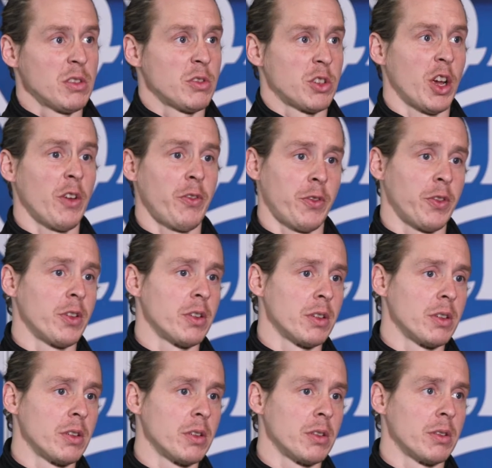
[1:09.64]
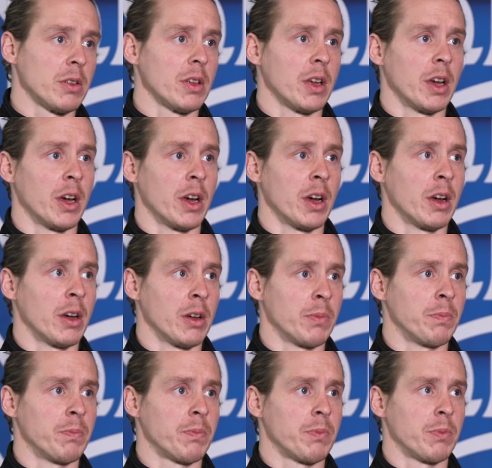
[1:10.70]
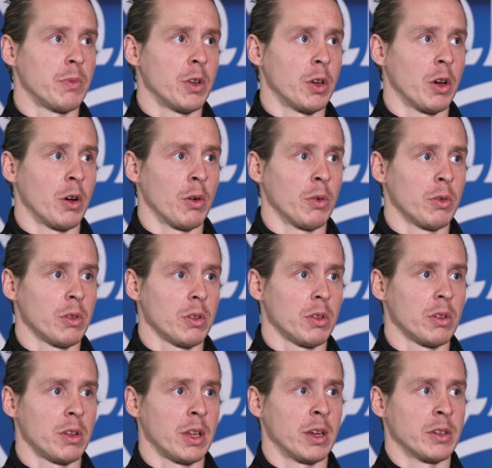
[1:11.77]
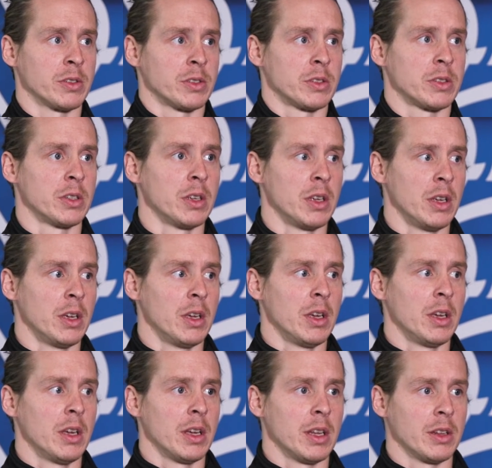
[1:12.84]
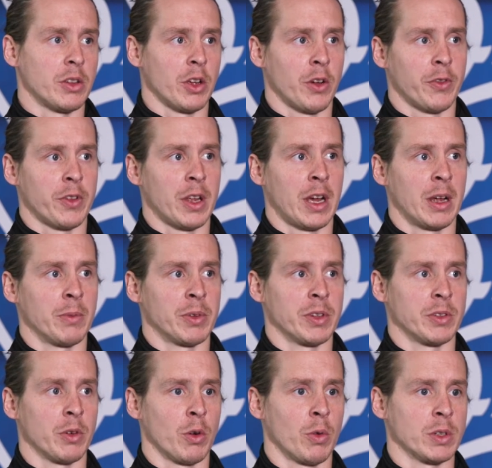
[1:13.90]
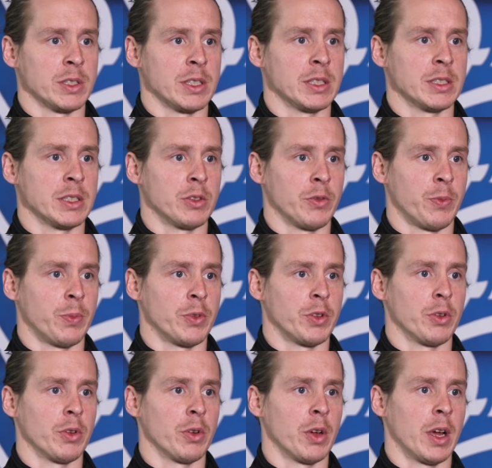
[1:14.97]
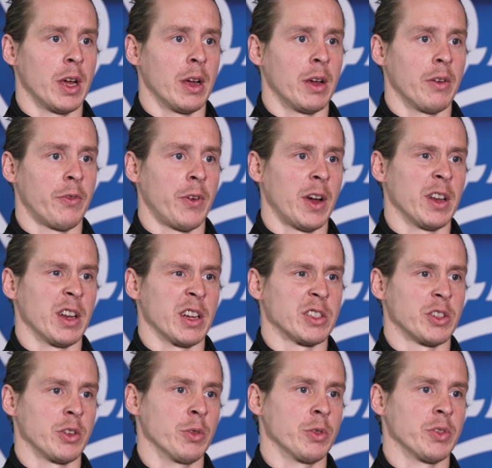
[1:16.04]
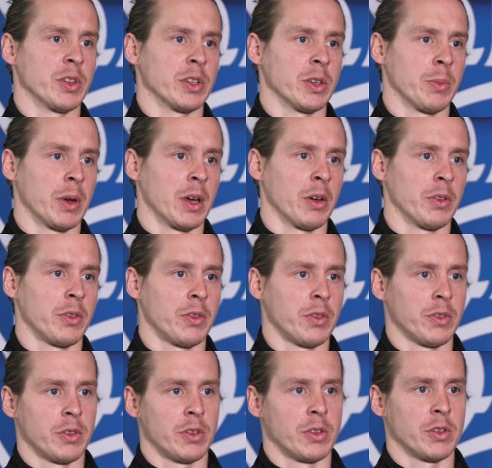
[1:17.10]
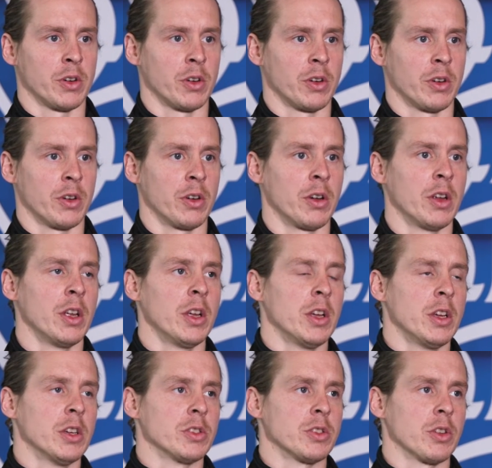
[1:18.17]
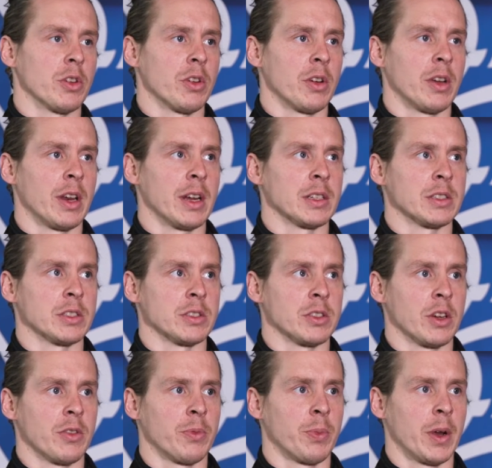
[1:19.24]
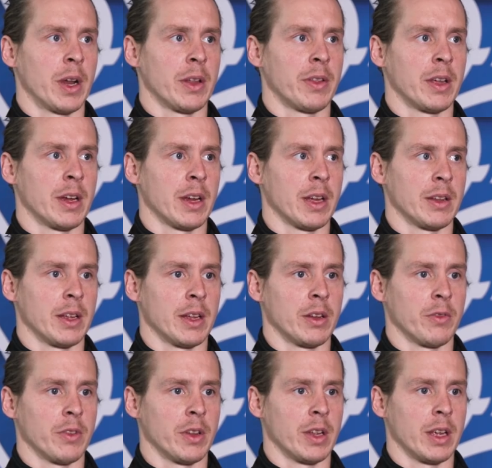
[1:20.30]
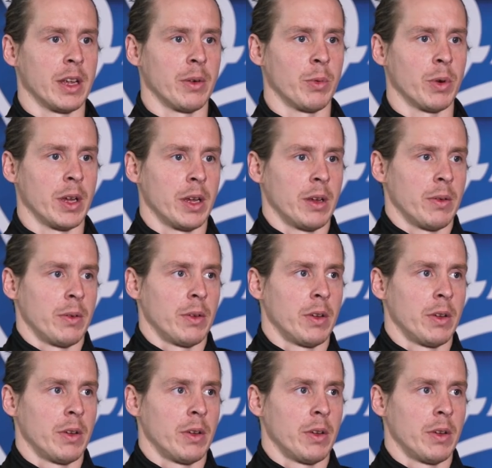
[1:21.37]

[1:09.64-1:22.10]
Tough. You know, there's in tough times, it's always easy to find excuses about certain things and stuff. But I think at the end of the day, we